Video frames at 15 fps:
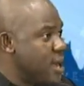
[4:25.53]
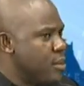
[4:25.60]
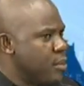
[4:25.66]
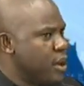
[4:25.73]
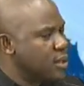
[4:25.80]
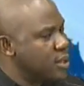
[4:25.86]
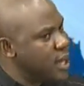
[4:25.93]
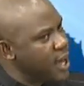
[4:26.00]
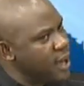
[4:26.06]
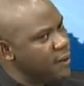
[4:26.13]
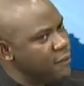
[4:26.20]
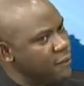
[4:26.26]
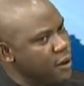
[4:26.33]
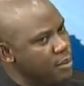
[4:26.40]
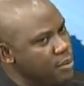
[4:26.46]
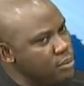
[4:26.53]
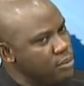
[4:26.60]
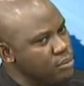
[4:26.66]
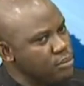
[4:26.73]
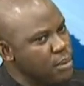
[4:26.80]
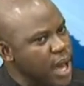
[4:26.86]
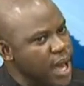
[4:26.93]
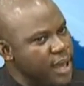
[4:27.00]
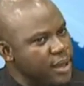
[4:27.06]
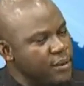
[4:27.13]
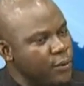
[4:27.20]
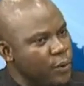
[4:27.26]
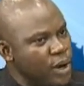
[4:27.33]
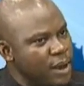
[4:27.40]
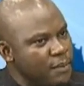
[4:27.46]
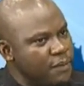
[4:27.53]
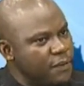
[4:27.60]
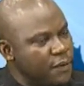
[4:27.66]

But from what I'm